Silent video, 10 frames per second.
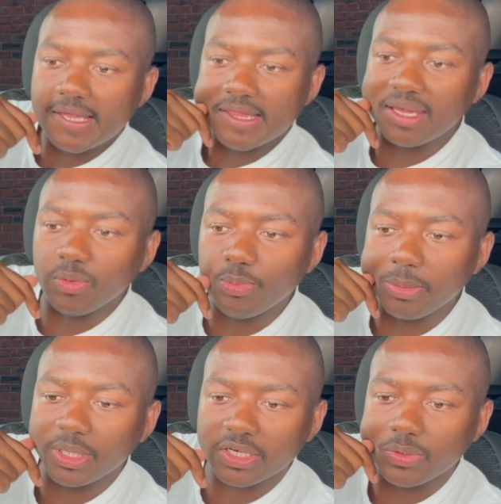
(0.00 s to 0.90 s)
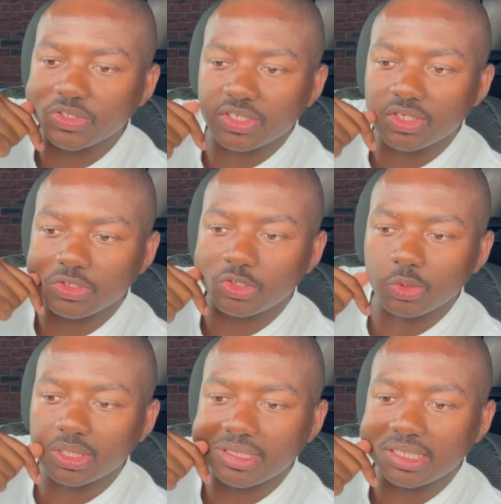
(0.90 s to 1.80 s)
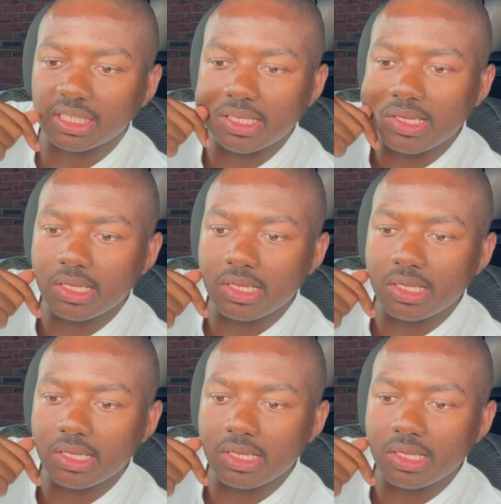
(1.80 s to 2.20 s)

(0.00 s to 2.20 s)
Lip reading: They were probably closer to the shooter than